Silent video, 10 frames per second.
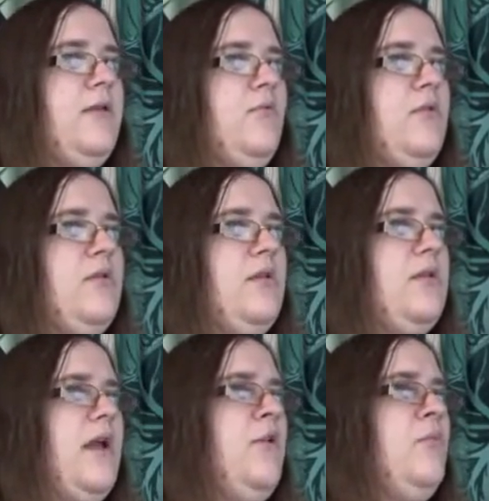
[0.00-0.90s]

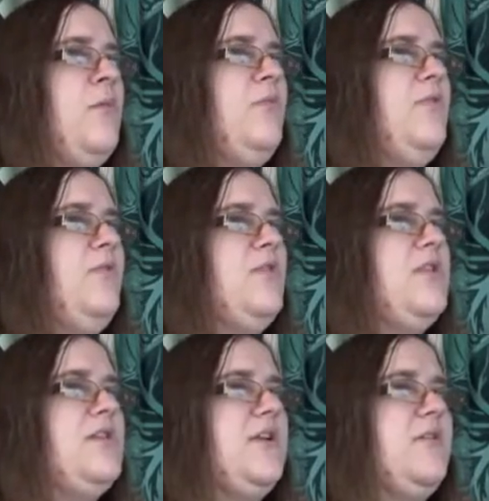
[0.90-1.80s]
was, I don't remember if there were
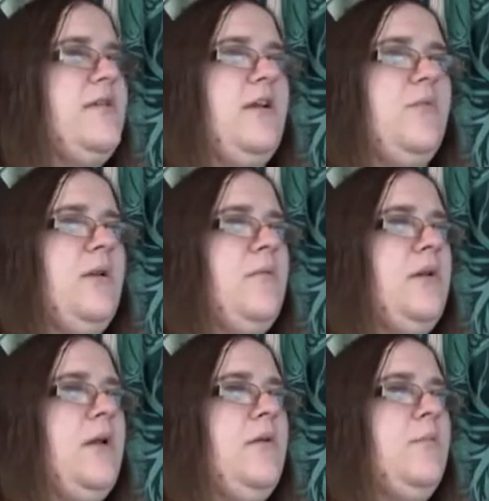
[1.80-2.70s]
stairs here, but I'm
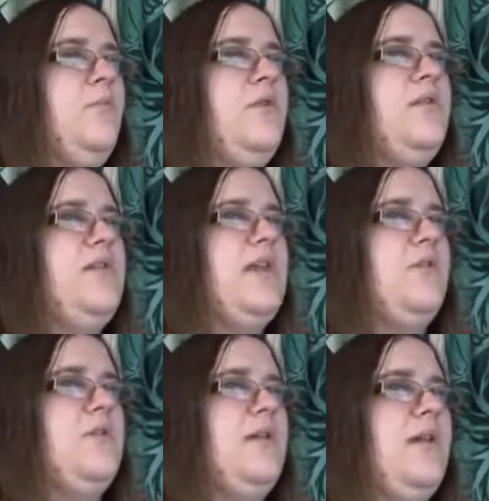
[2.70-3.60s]
gonna put
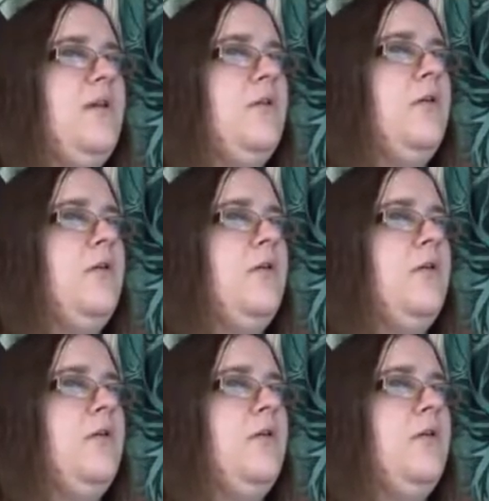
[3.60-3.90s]
stairs here.